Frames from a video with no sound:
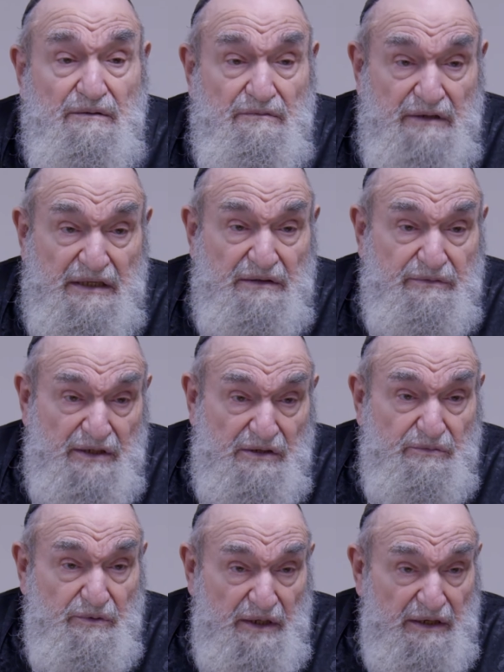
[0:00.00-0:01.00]
We,
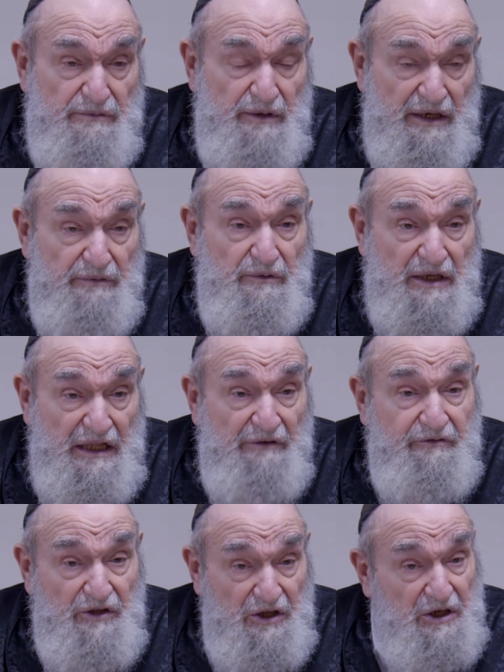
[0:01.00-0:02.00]
we, we, we,
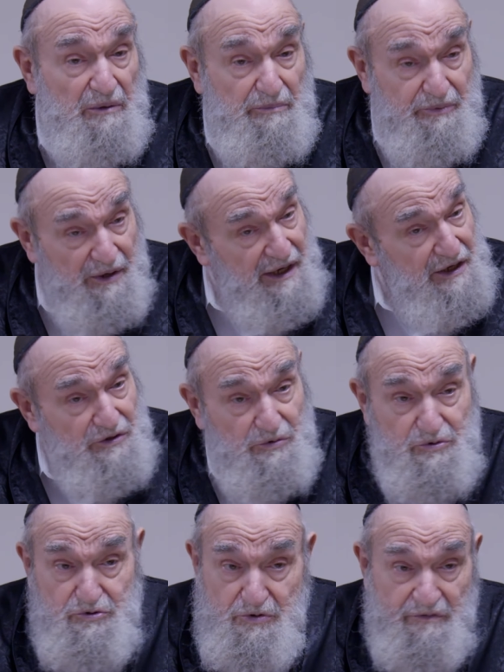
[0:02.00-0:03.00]
definitely can pray and
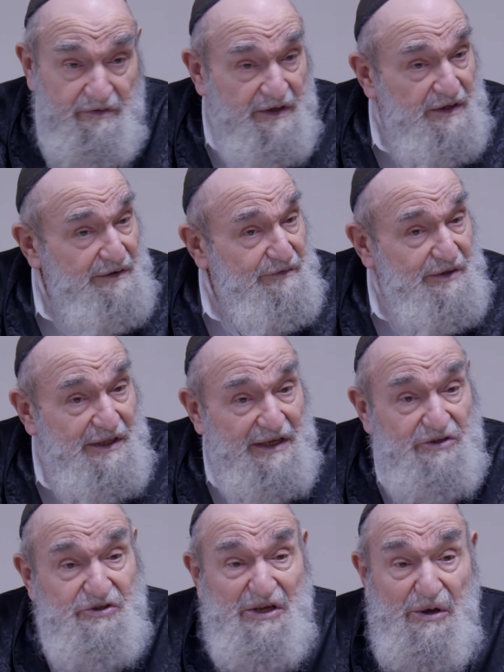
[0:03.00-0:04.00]
do tshuva and everything
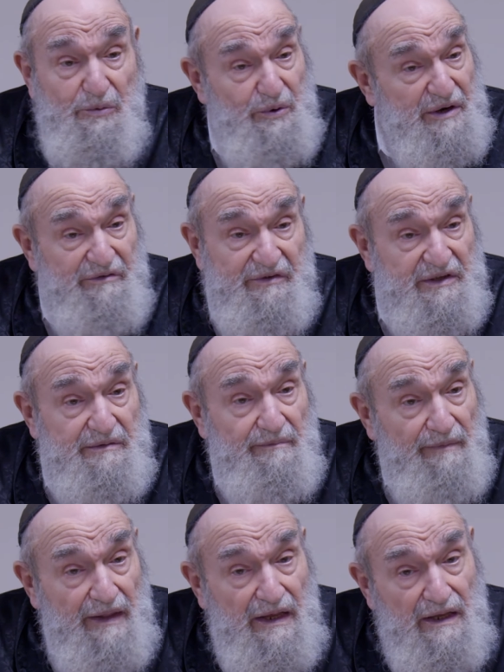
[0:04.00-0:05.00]
else to get rid of it.
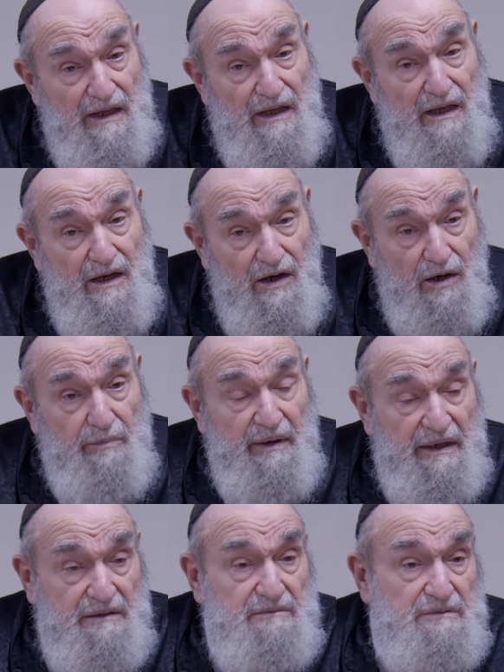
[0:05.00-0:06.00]

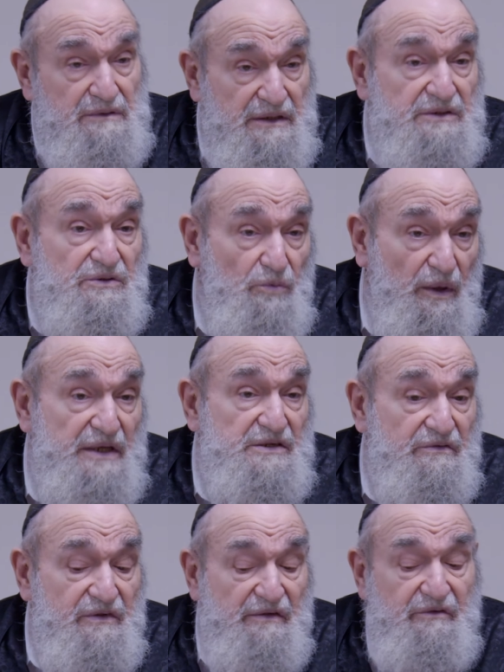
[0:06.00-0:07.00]
About there's ways
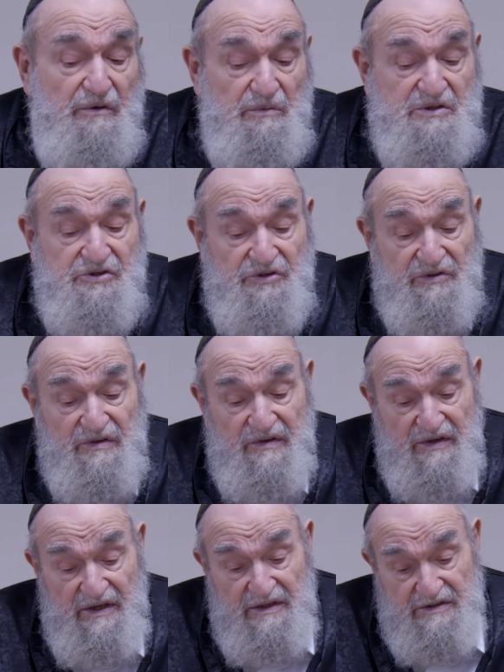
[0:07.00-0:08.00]
of living with certain
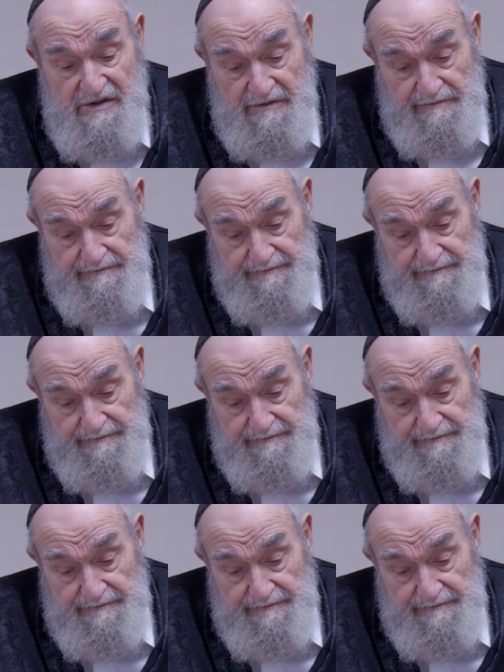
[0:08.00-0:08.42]
things.